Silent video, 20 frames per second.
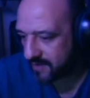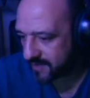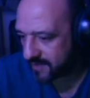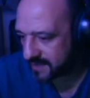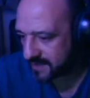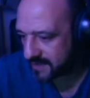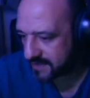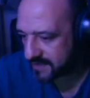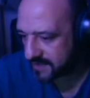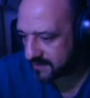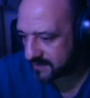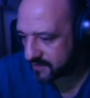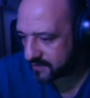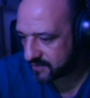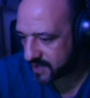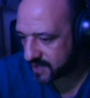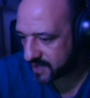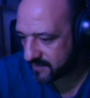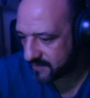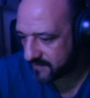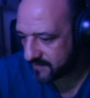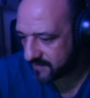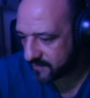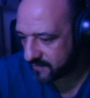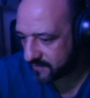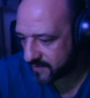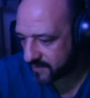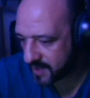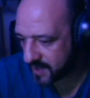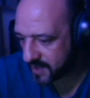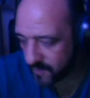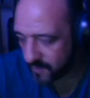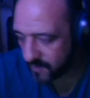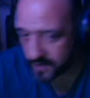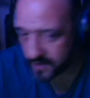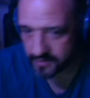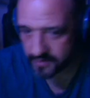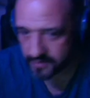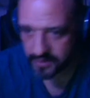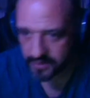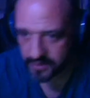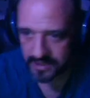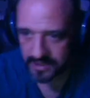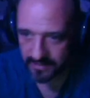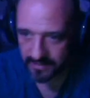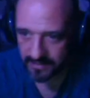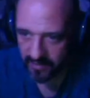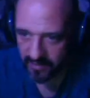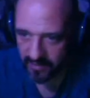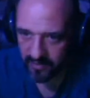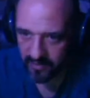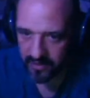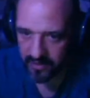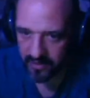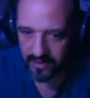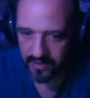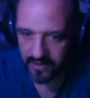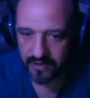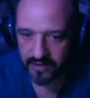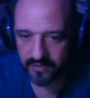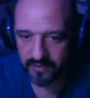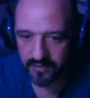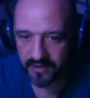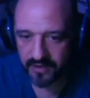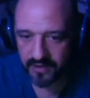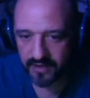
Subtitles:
I can see that they're coming from that way, so you can prepare a little bit.